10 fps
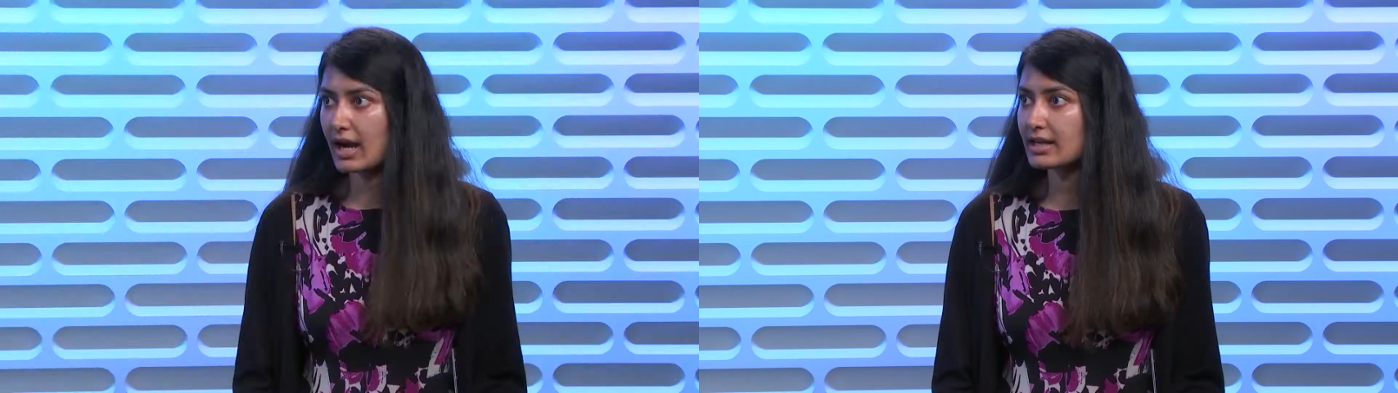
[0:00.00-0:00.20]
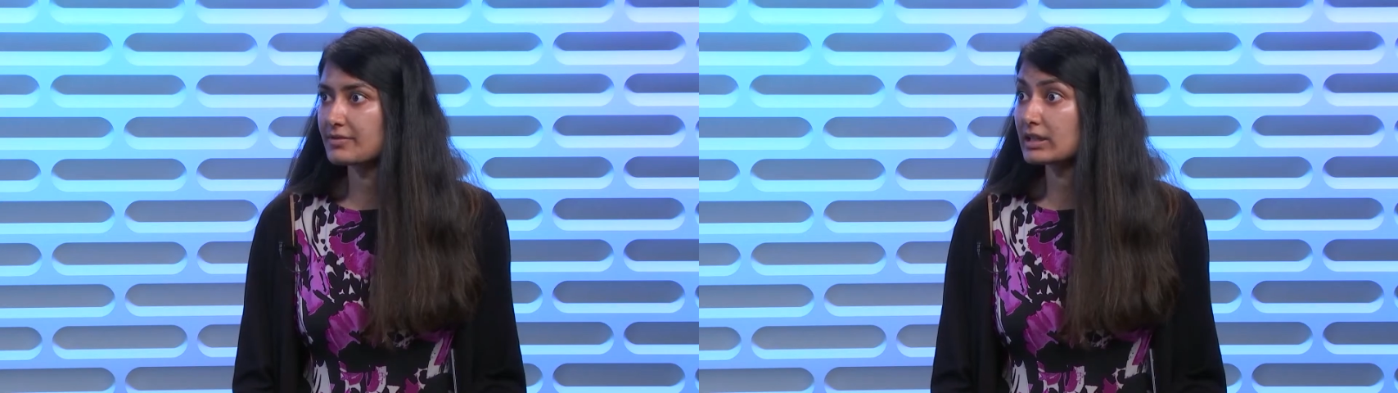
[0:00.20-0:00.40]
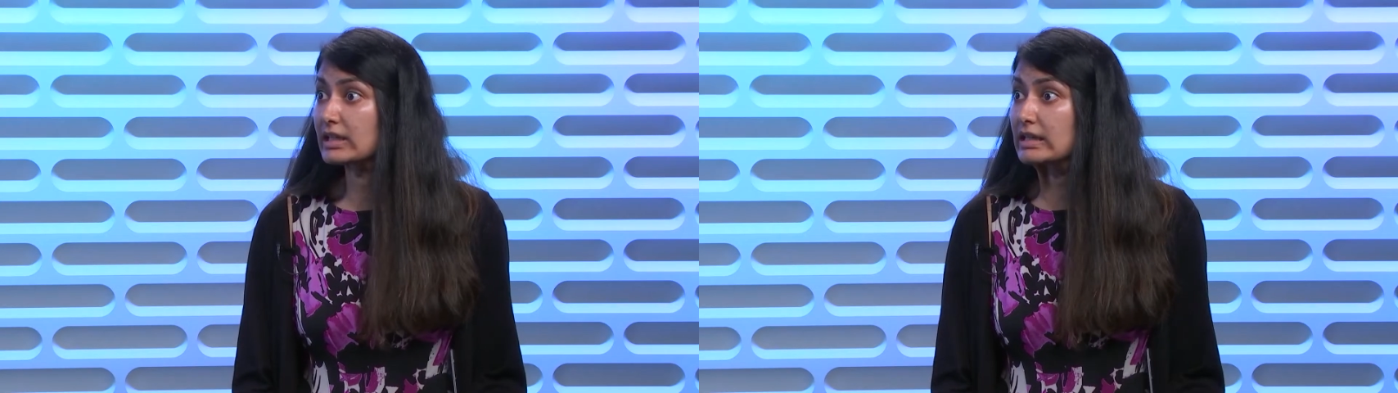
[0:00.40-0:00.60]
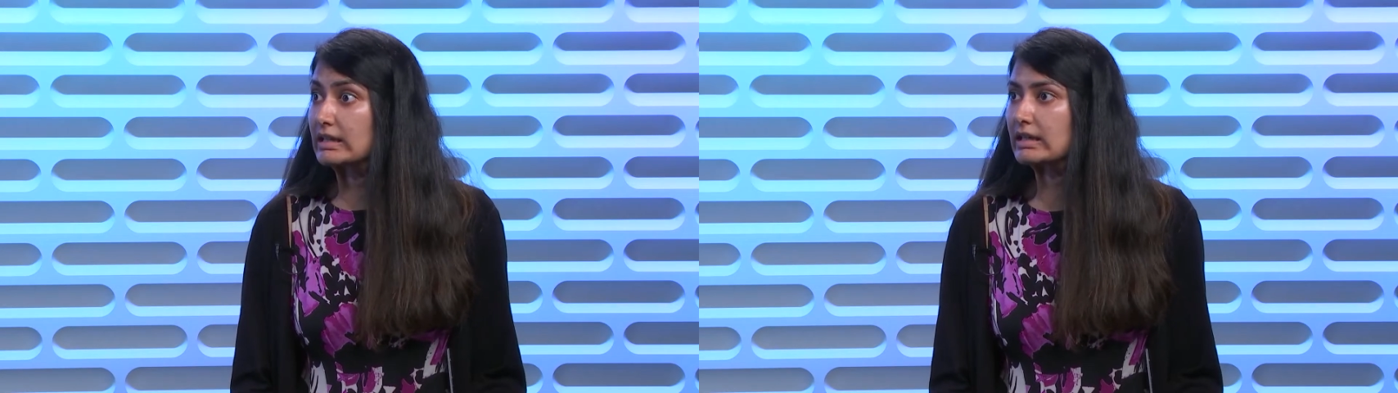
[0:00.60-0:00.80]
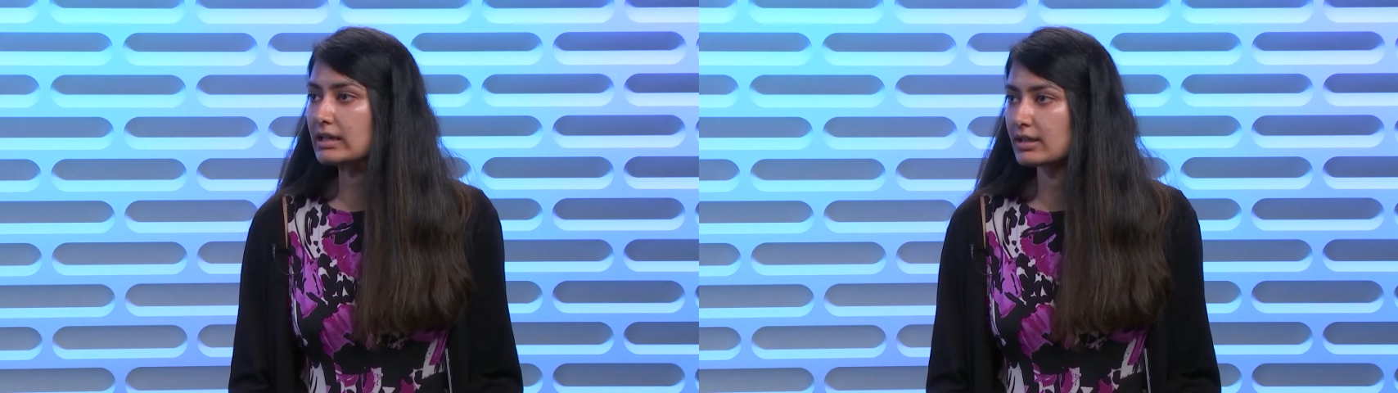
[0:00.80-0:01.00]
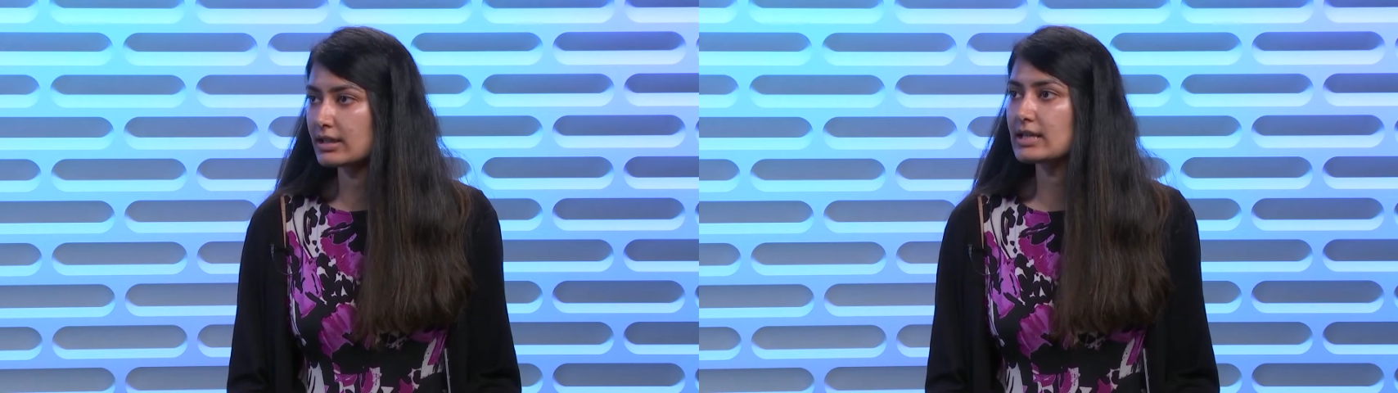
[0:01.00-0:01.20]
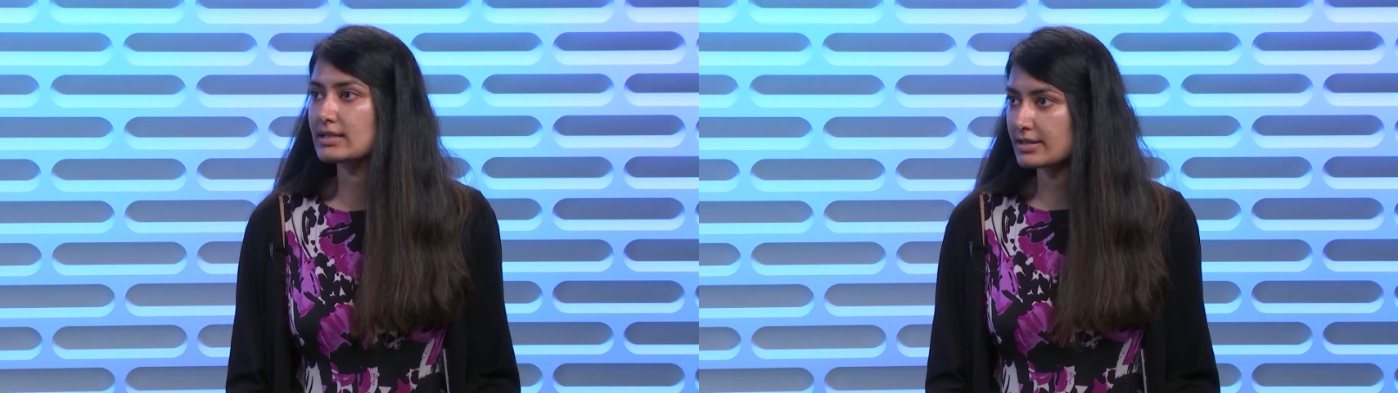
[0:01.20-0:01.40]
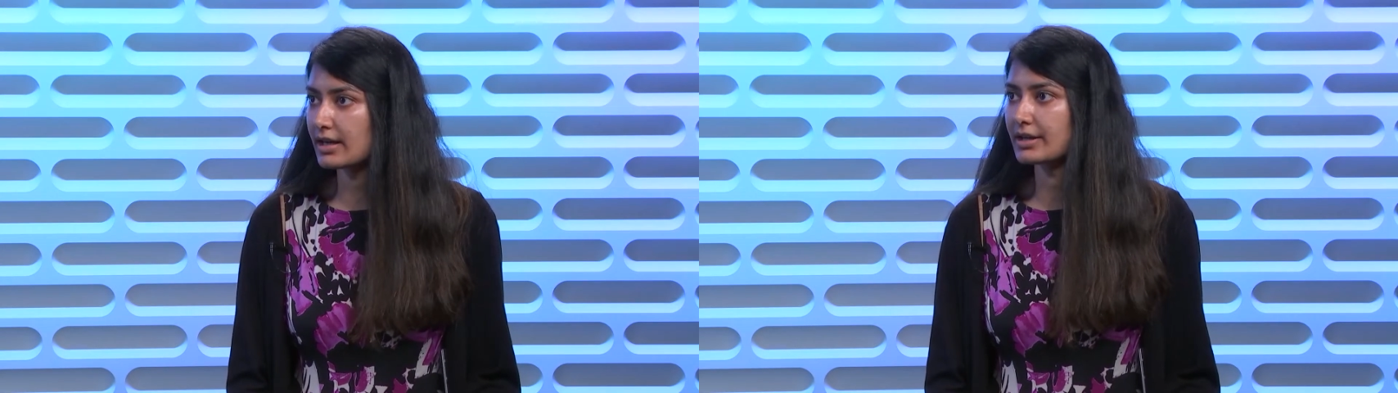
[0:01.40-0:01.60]
kind of the key
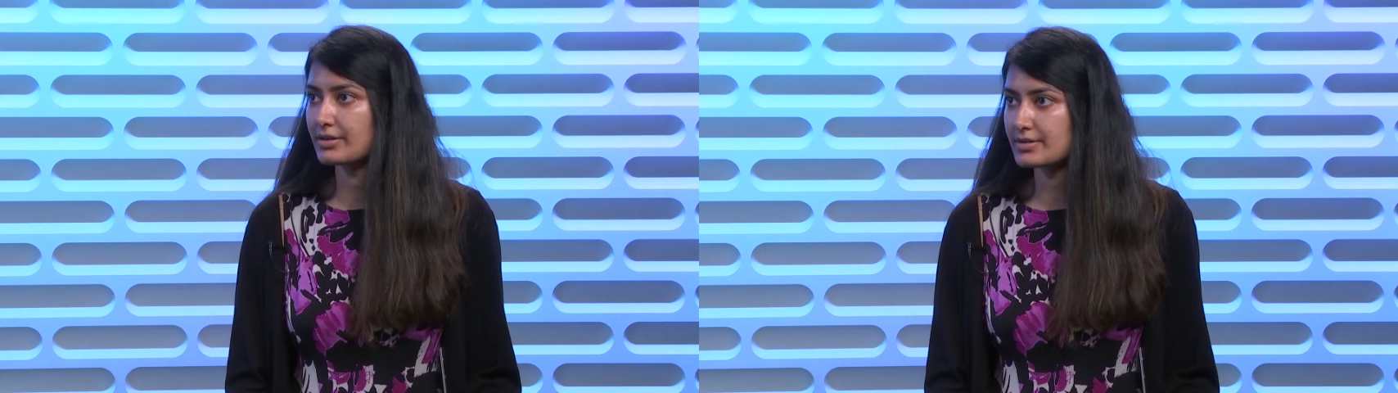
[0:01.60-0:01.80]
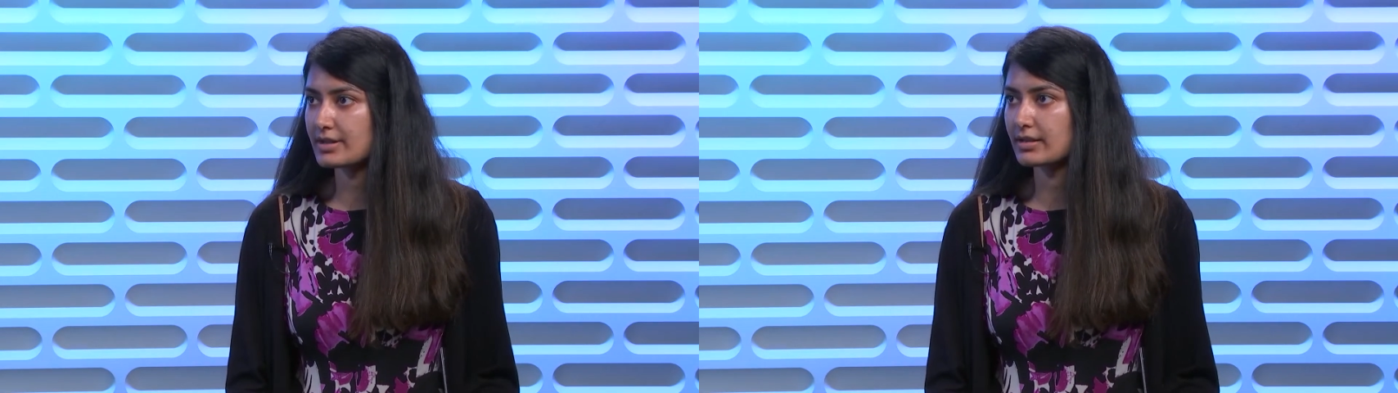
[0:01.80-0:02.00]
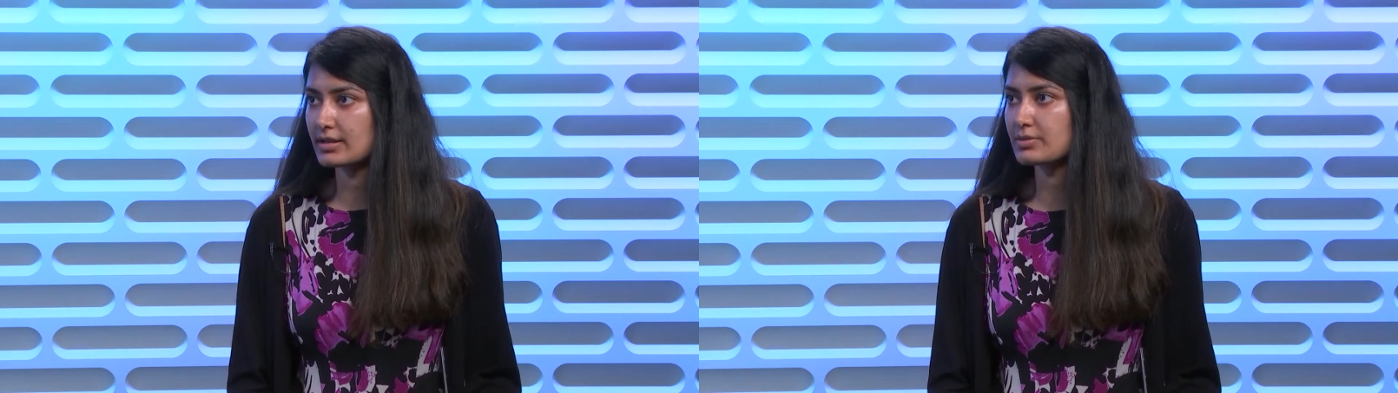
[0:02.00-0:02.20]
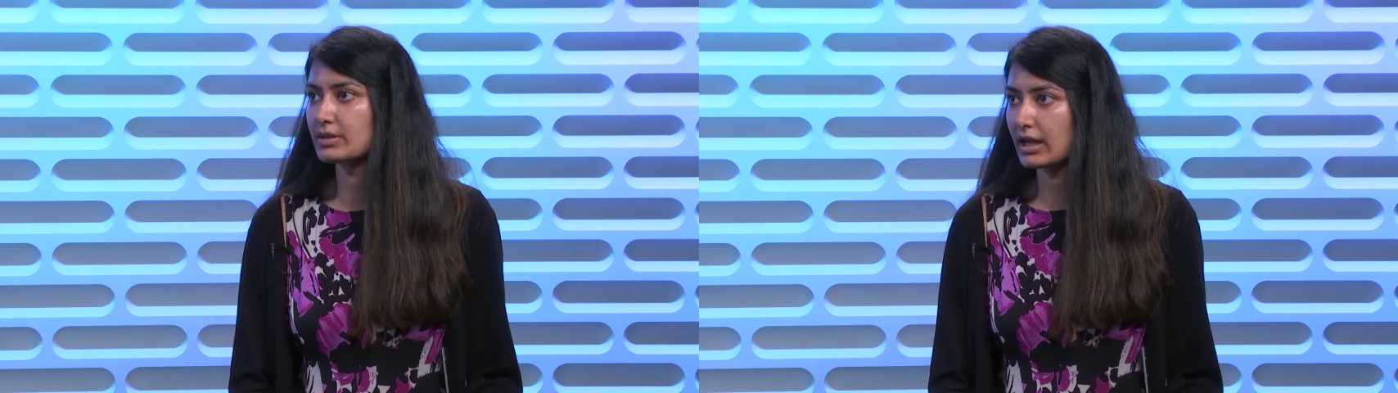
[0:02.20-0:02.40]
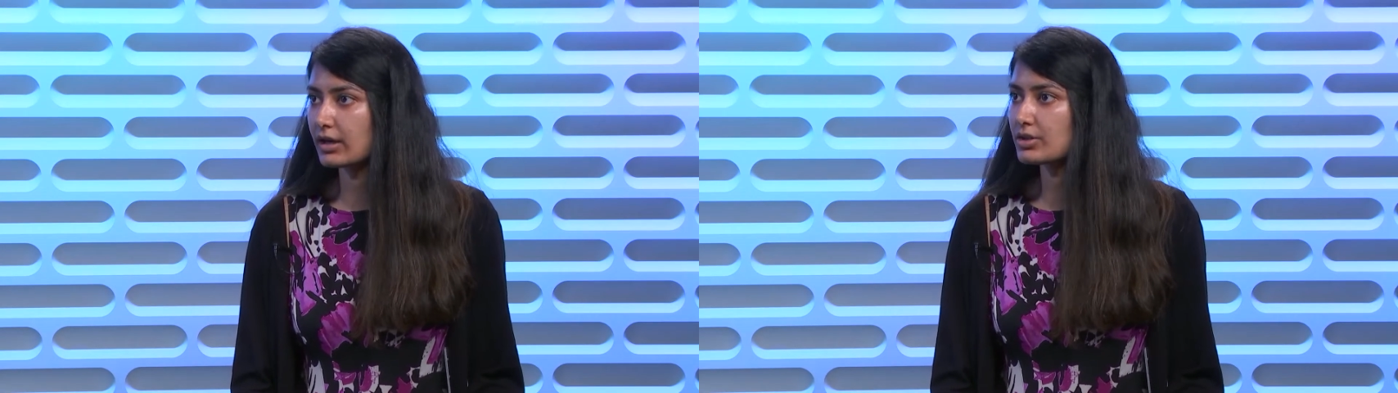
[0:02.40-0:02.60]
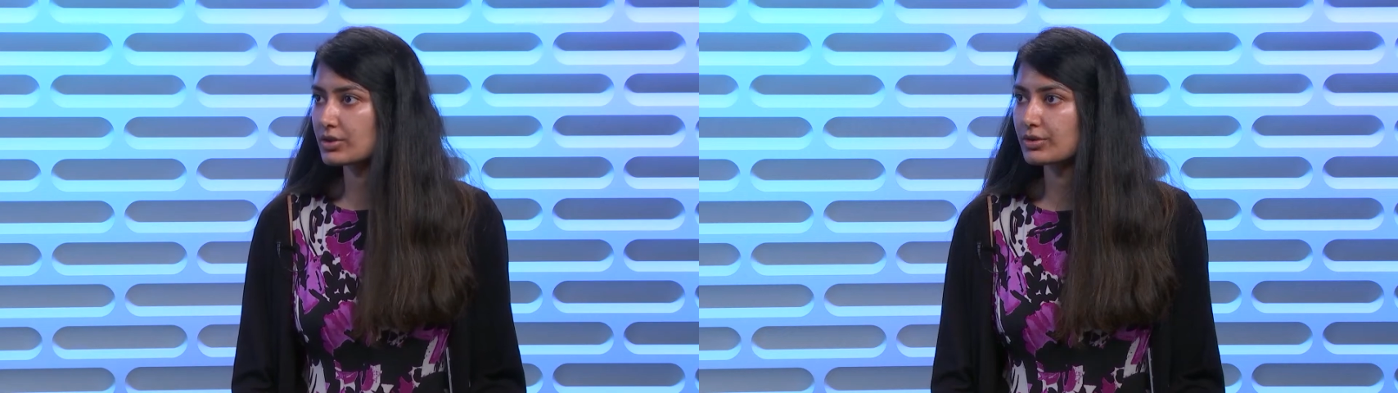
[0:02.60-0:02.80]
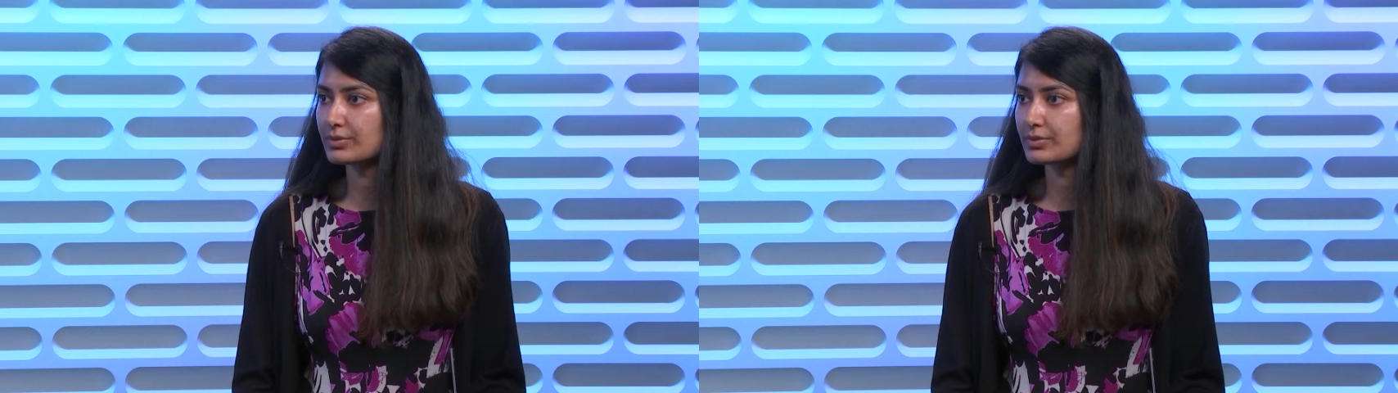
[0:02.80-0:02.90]
scenarios that this would cater to.